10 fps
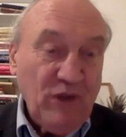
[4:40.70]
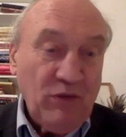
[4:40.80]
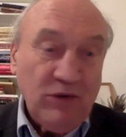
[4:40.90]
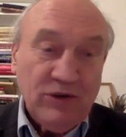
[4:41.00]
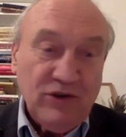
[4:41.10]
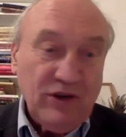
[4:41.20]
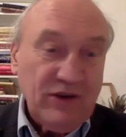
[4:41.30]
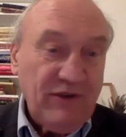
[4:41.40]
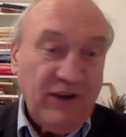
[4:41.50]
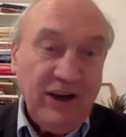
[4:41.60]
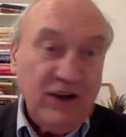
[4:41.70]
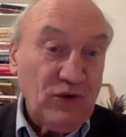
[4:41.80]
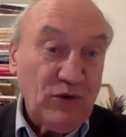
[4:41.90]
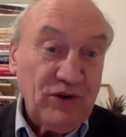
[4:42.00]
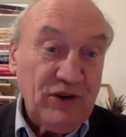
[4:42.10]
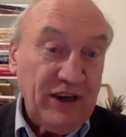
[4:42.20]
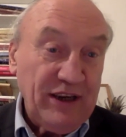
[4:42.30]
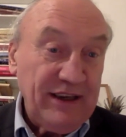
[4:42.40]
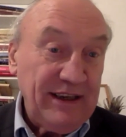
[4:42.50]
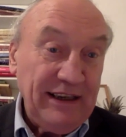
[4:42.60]
was just very exhausting and
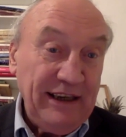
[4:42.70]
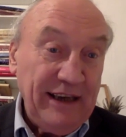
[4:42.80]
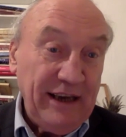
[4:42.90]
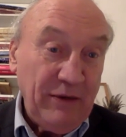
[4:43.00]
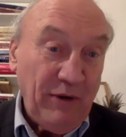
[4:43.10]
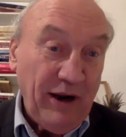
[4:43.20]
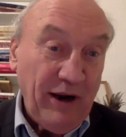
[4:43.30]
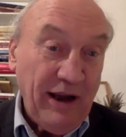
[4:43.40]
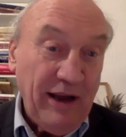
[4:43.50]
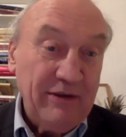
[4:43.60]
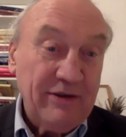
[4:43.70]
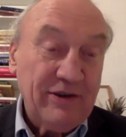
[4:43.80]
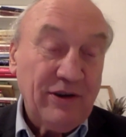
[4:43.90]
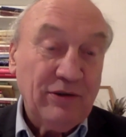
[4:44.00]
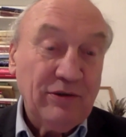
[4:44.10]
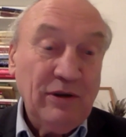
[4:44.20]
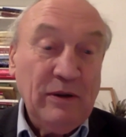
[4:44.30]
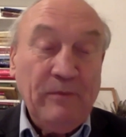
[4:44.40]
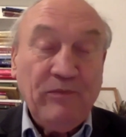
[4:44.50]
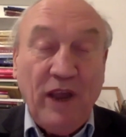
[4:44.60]
didn't lead anywhere. And so
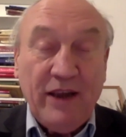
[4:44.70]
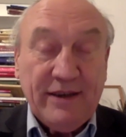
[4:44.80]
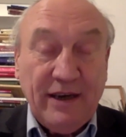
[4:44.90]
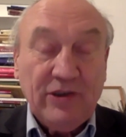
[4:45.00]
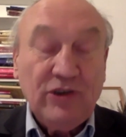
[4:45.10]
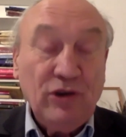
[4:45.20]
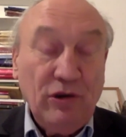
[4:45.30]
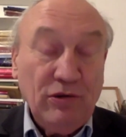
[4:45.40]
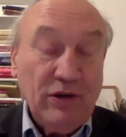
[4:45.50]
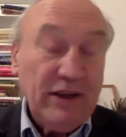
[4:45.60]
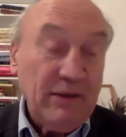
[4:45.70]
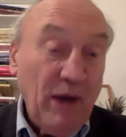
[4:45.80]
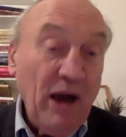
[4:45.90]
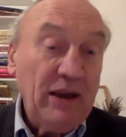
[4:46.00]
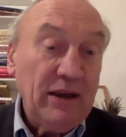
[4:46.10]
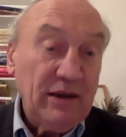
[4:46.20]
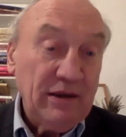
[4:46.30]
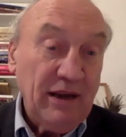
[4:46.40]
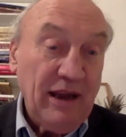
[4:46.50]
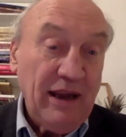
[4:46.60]
I started to look at the mind.
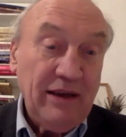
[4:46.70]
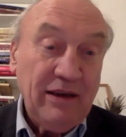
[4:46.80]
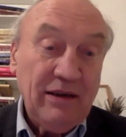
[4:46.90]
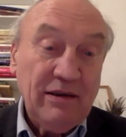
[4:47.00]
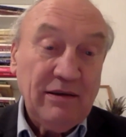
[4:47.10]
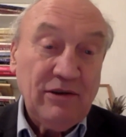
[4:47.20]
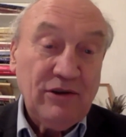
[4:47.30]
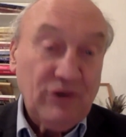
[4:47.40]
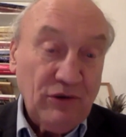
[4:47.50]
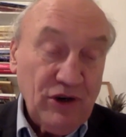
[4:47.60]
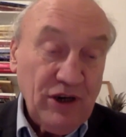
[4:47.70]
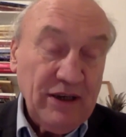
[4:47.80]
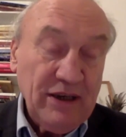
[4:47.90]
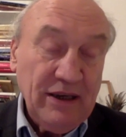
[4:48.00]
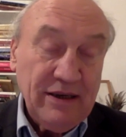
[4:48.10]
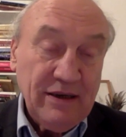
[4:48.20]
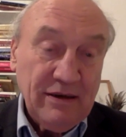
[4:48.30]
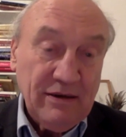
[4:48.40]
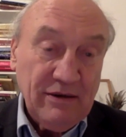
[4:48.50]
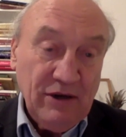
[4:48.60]
And uh, Dzogchen is
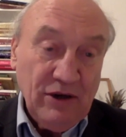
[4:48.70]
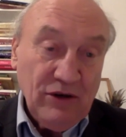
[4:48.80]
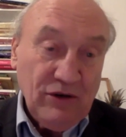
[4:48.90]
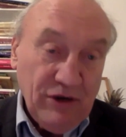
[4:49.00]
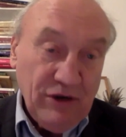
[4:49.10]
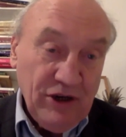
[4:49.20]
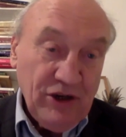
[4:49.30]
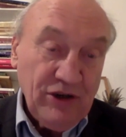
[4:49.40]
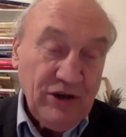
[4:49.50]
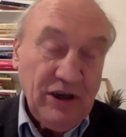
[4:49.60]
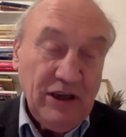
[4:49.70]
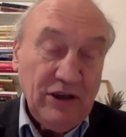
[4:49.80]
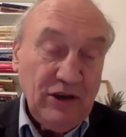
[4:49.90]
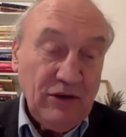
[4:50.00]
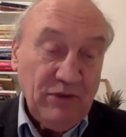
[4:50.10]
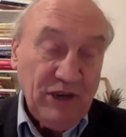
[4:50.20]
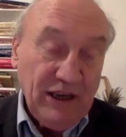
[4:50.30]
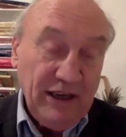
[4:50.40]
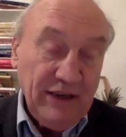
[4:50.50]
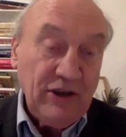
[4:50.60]
a tradition in the
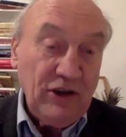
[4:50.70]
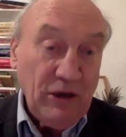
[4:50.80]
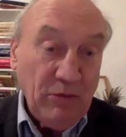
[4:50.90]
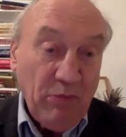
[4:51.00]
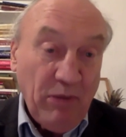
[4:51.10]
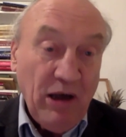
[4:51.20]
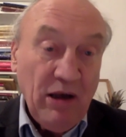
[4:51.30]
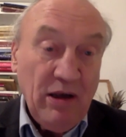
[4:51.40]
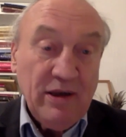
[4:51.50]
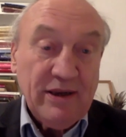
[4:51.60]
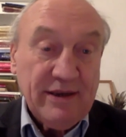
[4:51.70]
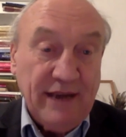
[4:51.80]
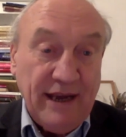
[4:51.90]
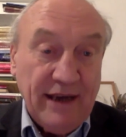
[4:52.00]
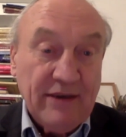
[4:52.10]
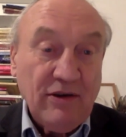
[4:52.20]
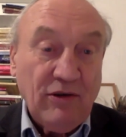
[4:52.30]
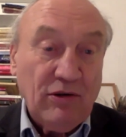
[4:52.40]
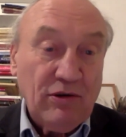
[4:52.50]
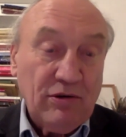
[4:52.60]
particularly in the Nyingmapa sect
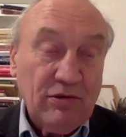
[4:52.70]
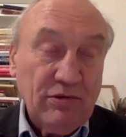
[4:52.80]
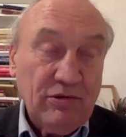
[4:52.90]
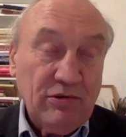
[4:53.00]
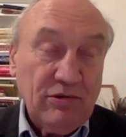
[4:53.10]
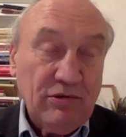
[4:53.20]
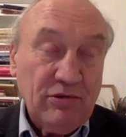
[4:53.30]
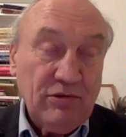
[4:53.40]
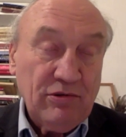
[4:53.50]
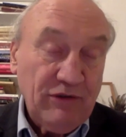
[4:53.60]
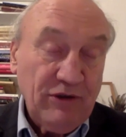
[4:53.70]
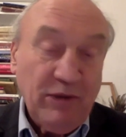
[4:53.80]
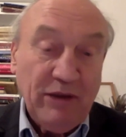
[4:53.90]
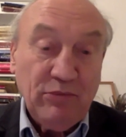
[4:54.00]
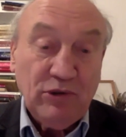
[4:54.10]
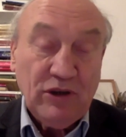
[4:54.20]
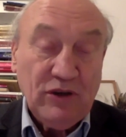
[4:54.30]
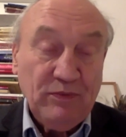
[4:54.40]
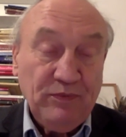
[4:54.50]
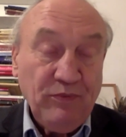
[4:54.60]
or tradition of Tibetan Buddhism,